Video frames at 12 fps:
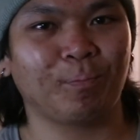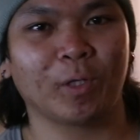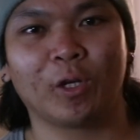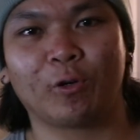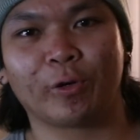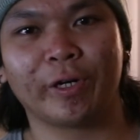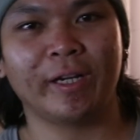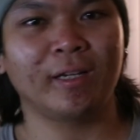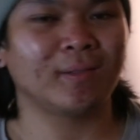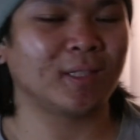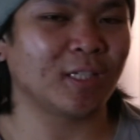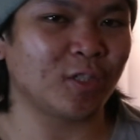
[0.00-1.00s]
Agree,
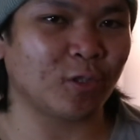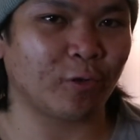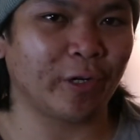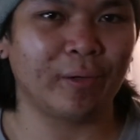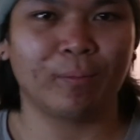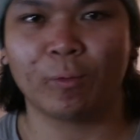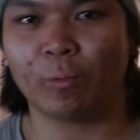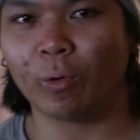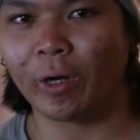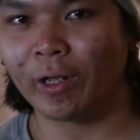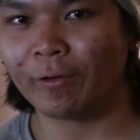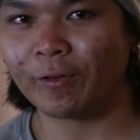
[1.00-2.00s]
disagree,
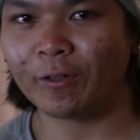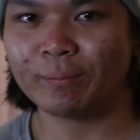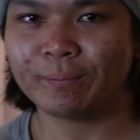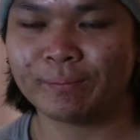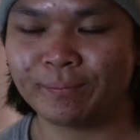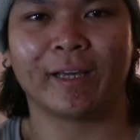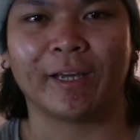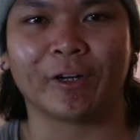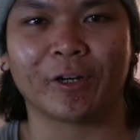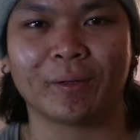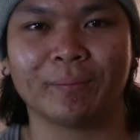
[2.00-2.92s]
whatever. Later.